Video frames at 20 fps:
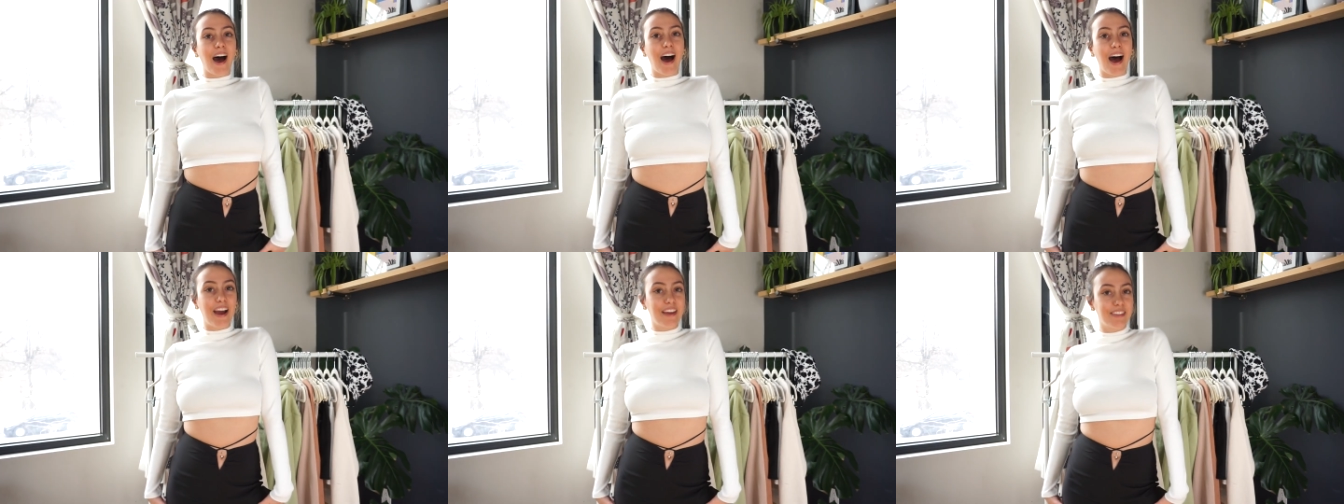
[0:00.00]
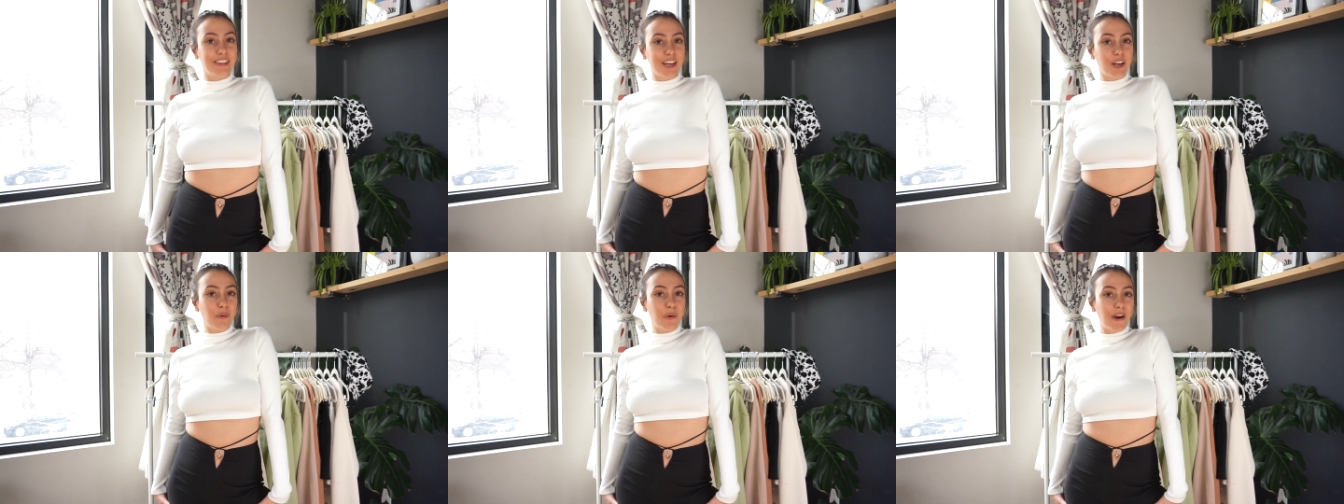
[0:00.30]
I
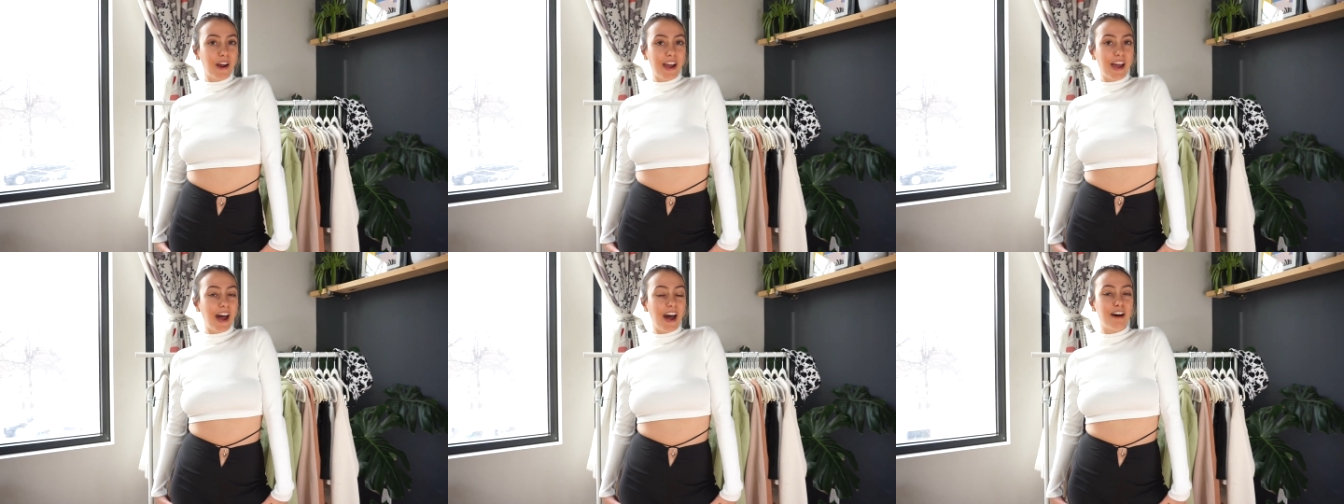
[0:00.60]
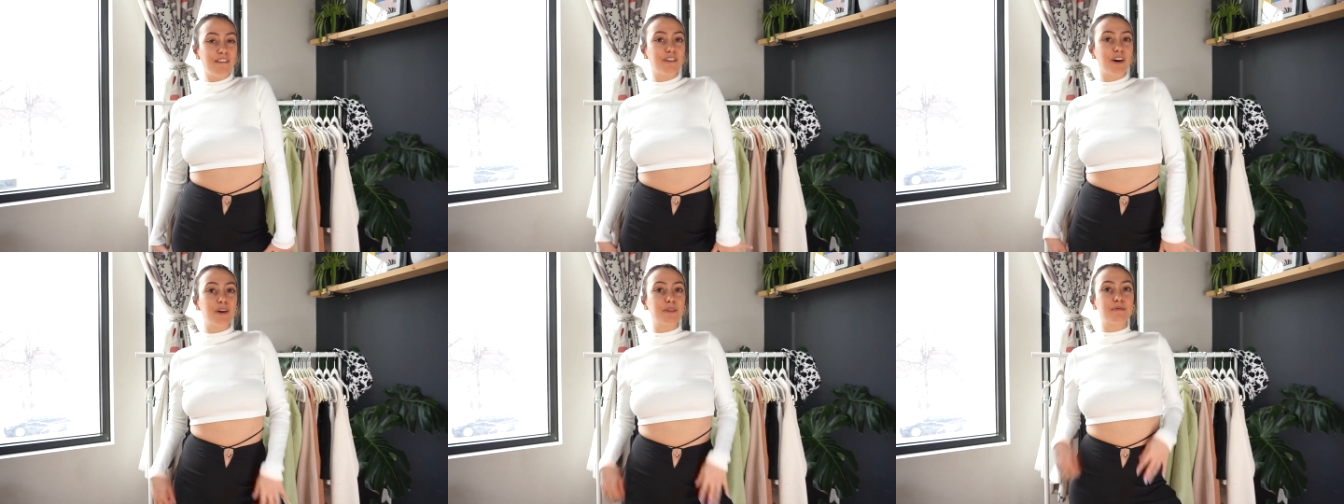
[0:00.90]
think what I
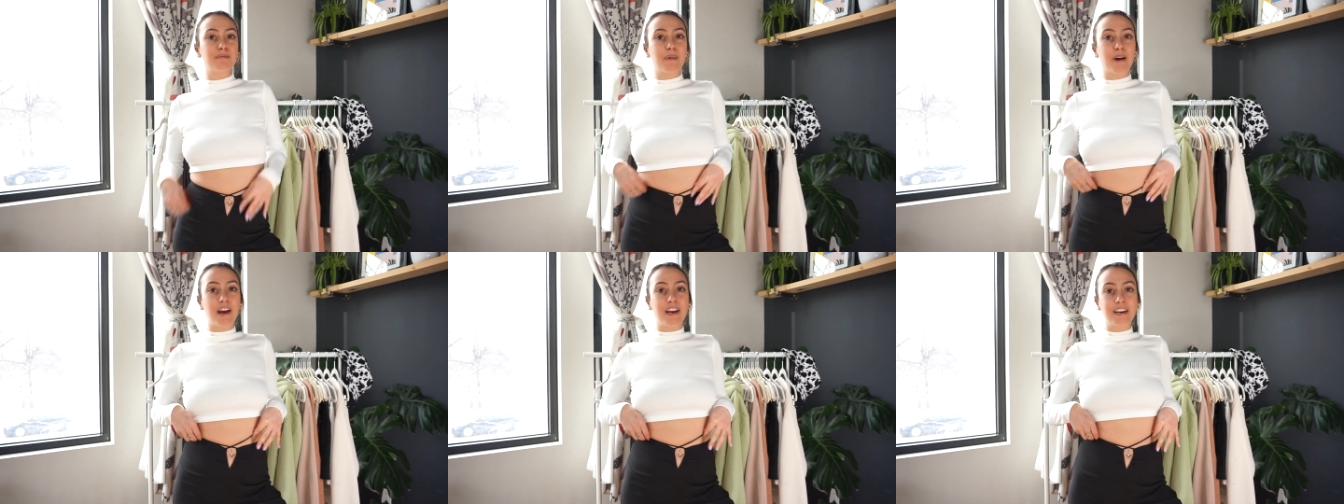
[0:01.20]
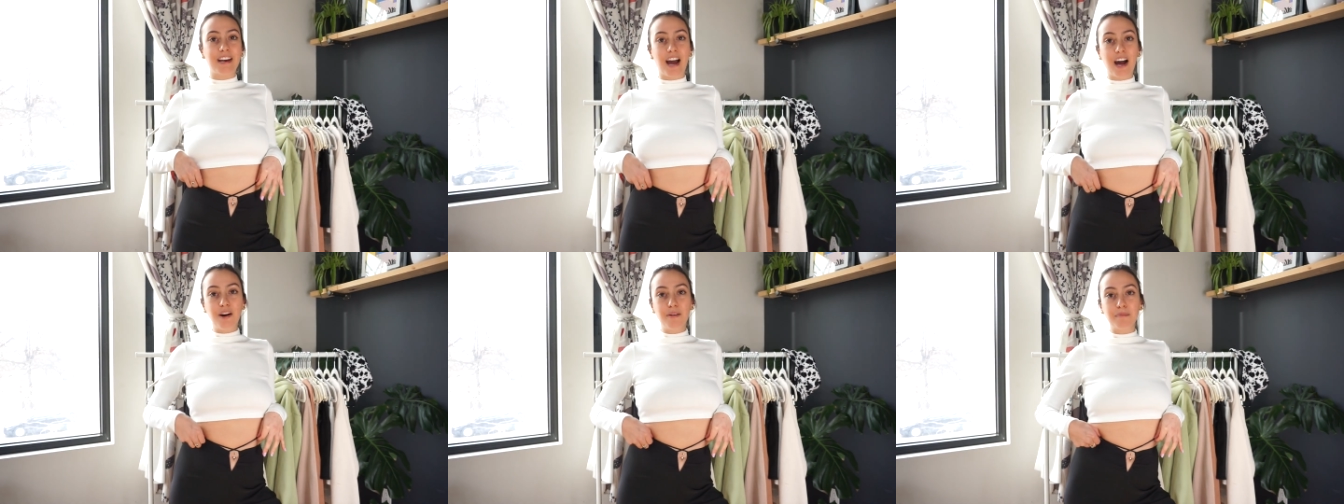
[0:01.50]
have on right
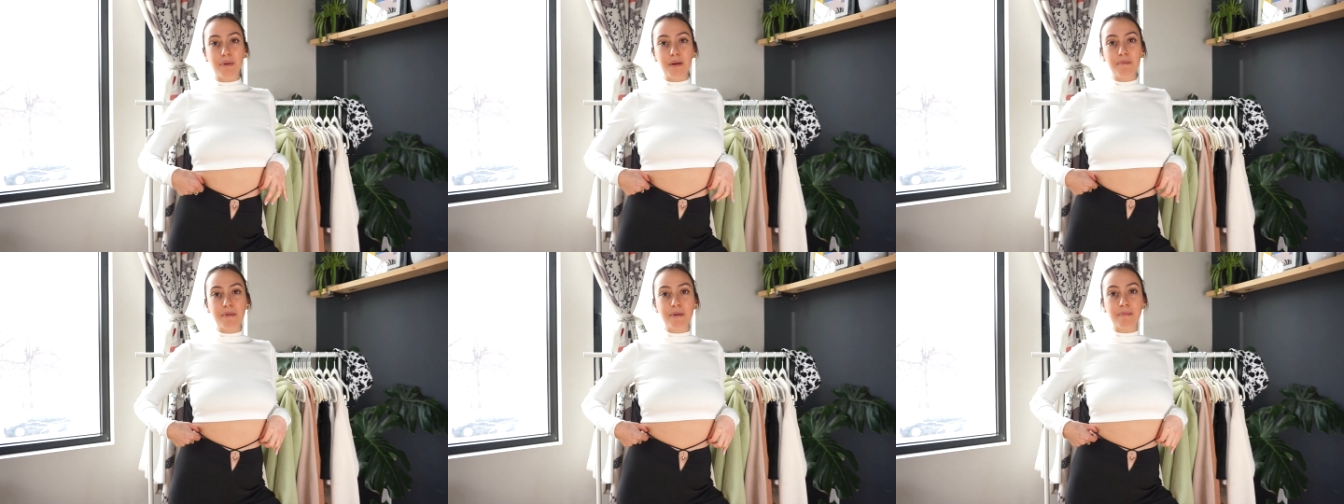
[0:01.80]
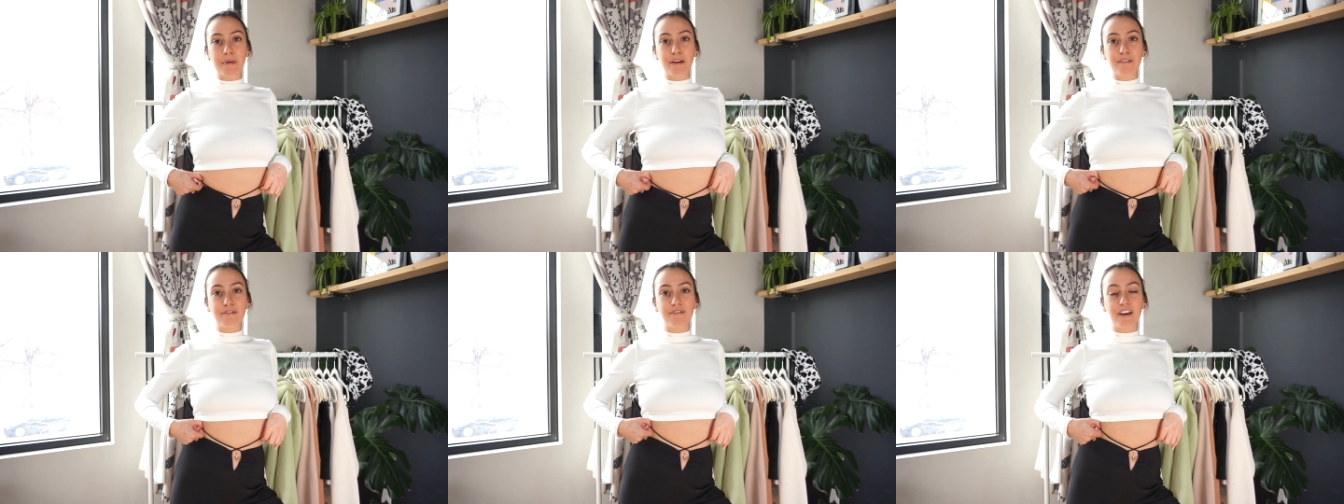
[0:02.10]
now might be
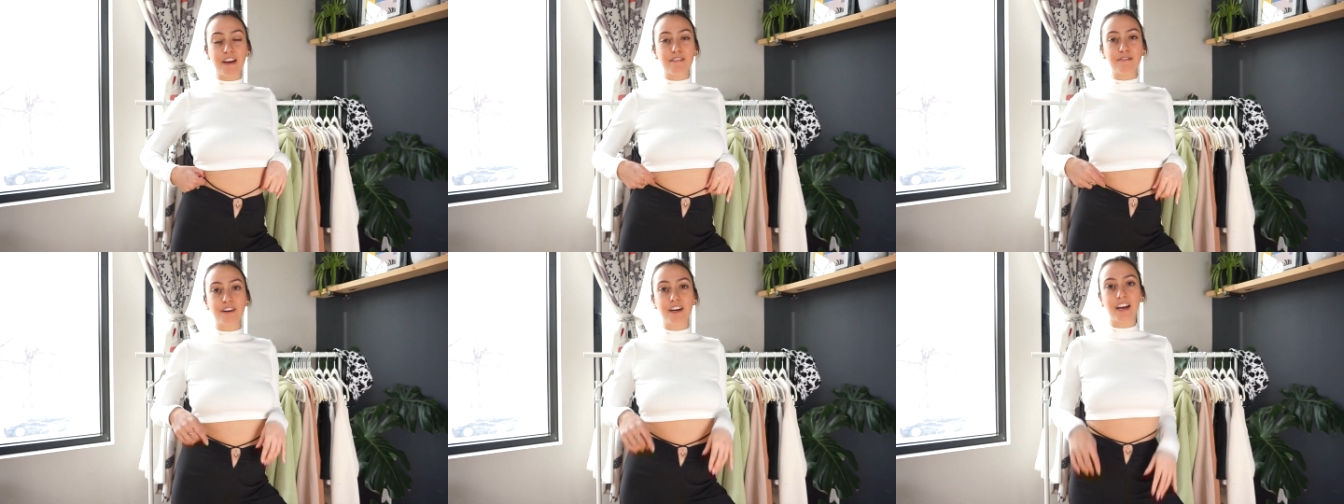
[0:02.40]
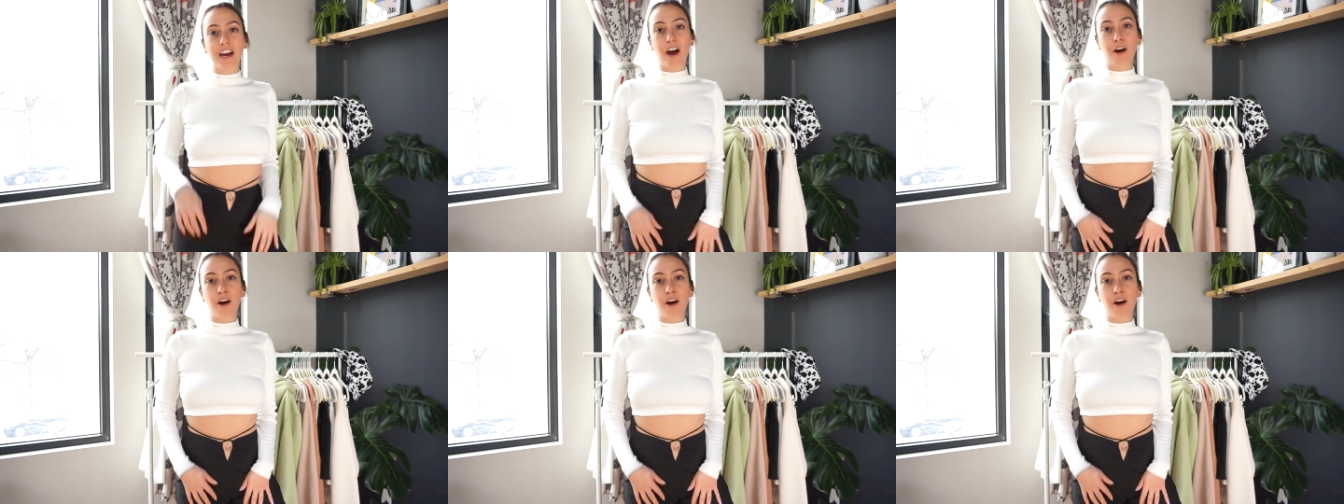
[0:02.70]
my favorite